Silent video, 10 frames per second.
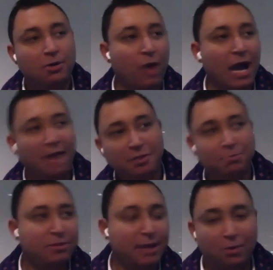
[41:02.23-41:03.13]
why haven't you
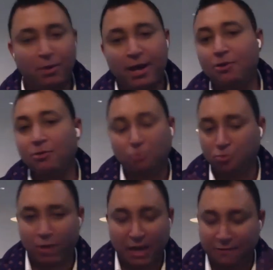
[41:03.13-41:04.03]
put that away, or
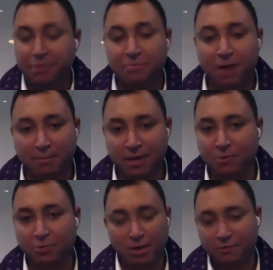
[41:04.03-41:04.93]
whatever it might
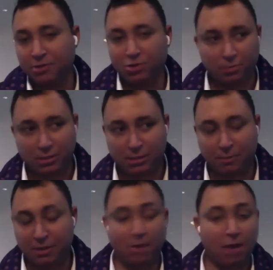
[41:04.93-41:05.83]
be, wherever it is
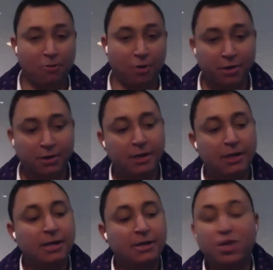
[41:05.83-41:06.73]
somebody might work.
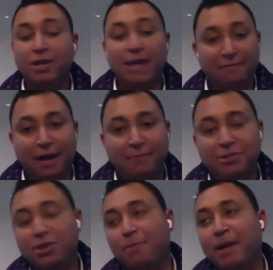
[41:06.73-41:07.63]
You don't have that.
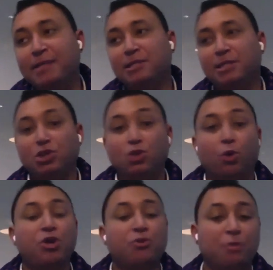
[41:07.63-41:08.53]
So basically
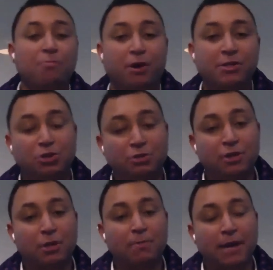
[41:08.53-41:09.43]
you're your own boss. So
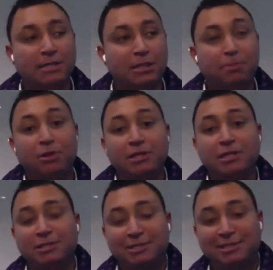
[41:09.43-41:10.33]
you've got to basically
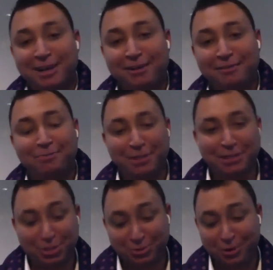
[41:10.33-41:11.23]
police yourself, mm.
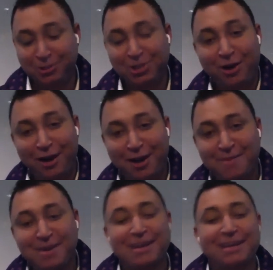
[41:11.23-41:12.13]
police your own
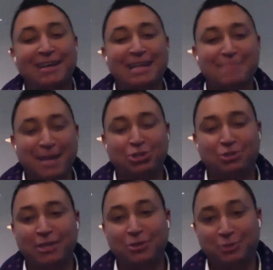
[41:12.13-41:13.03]
time and make
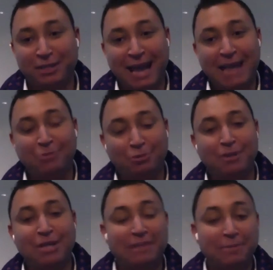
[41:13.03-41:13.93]
sure that you're accountable,
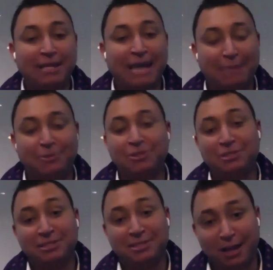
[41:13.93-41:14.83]
but you have to be accountable to
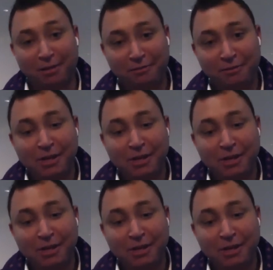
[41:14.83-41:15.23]
yourself. Yeah.